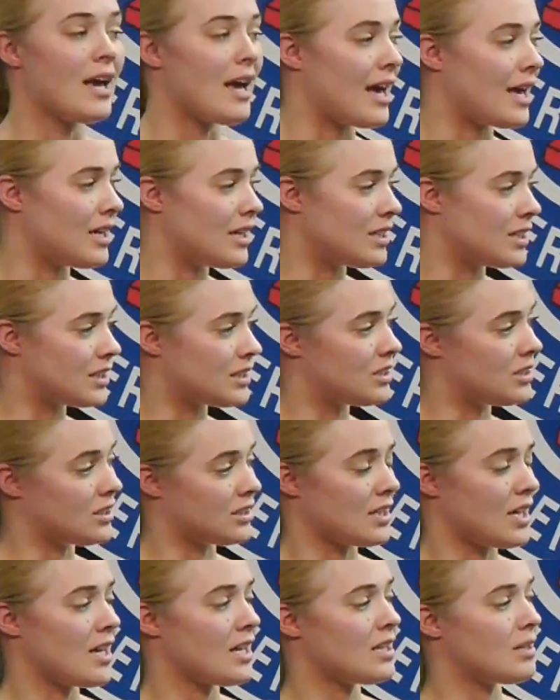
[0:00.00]
And it is
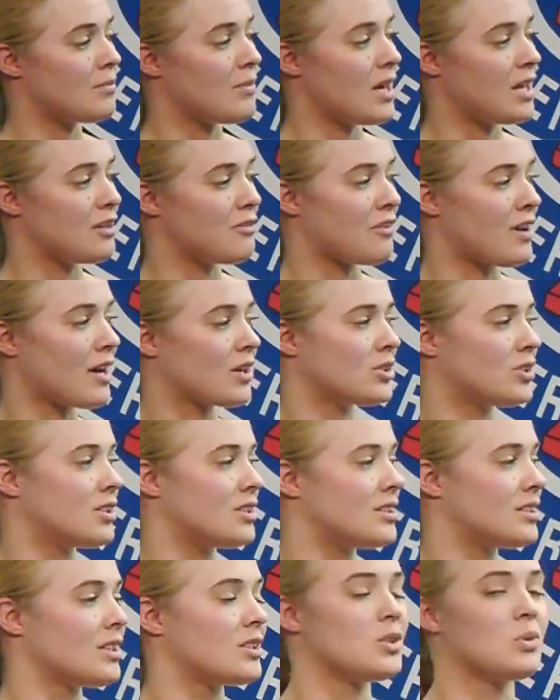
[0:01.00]
designed and manufactured
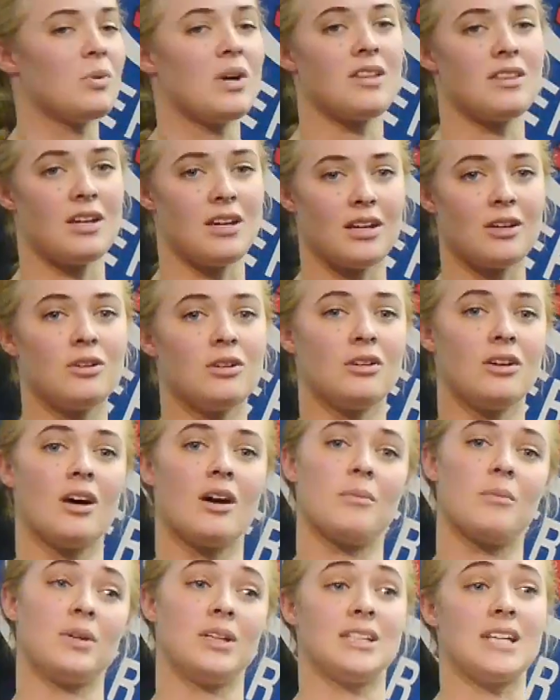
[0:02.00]
in such a way that it could
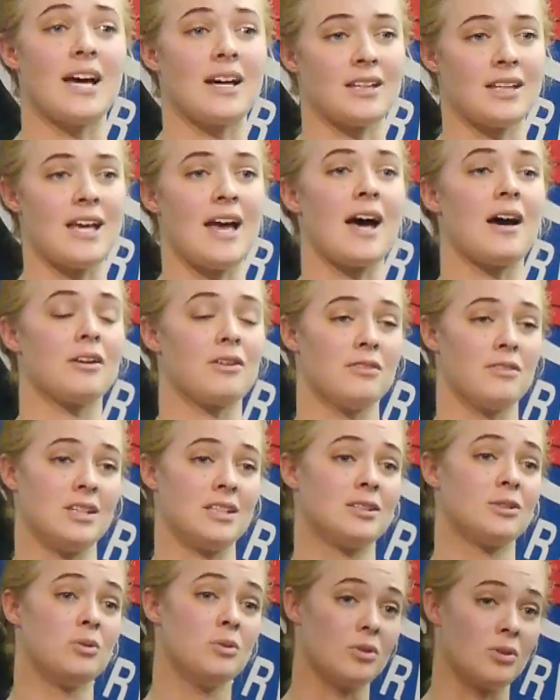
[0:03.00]
come exactly out of
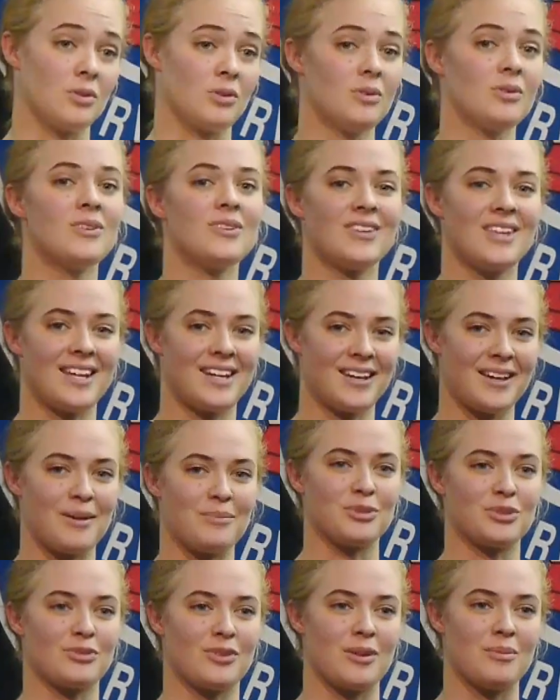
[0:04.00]
the scooter that it
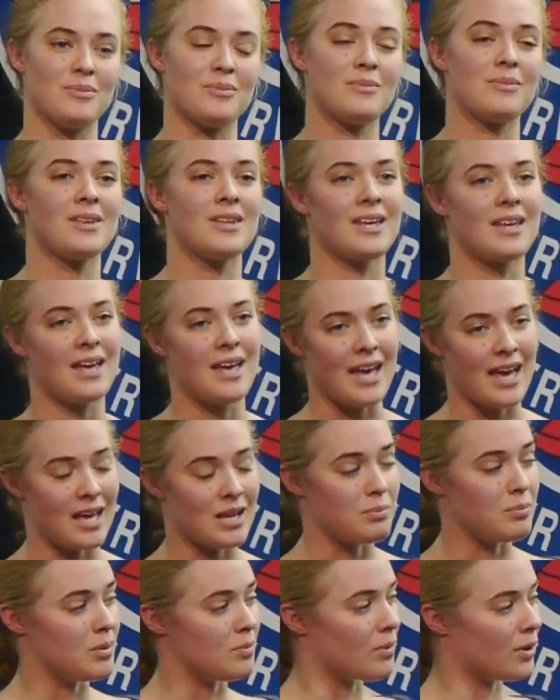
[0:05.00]
comes from
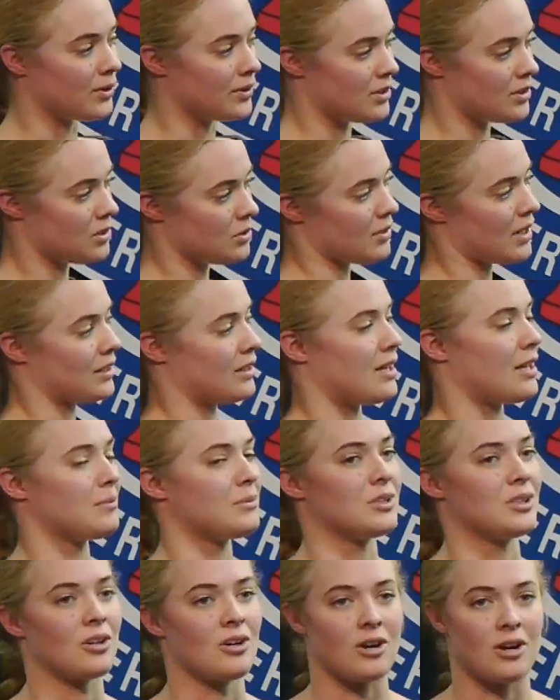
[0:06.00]
and be bolted directly
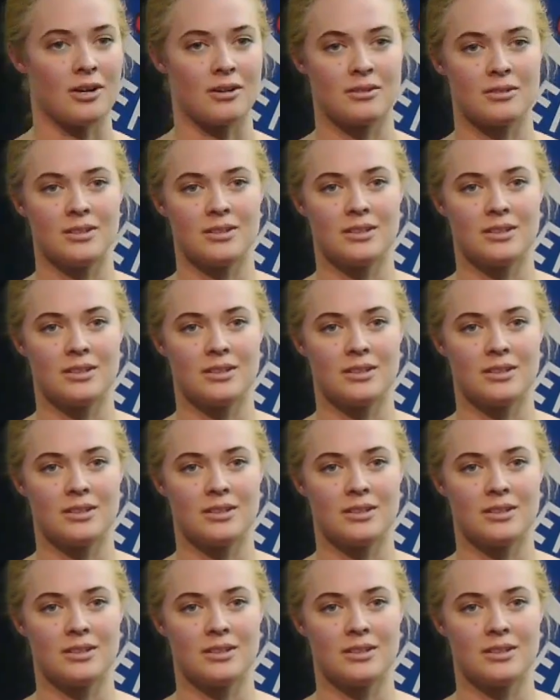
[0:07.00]
up to the car.